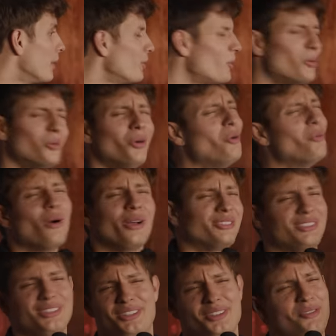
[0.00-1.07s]
but who
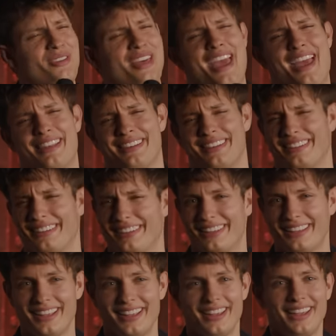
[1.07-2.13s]
wants to do
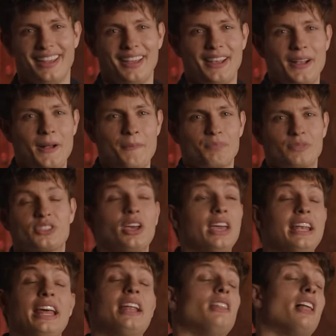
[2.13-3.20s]
that? So,
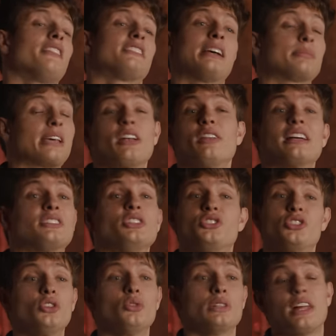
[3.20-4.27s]
and a lot of times I don't like to
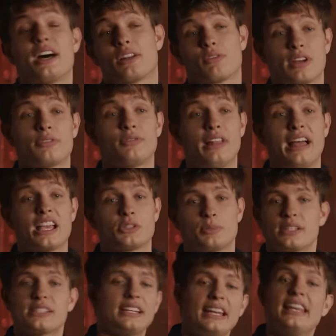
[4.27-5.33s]
do a lot of red flags
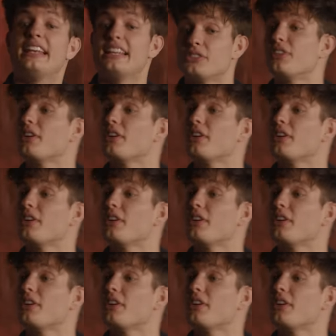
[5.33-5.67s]
because it is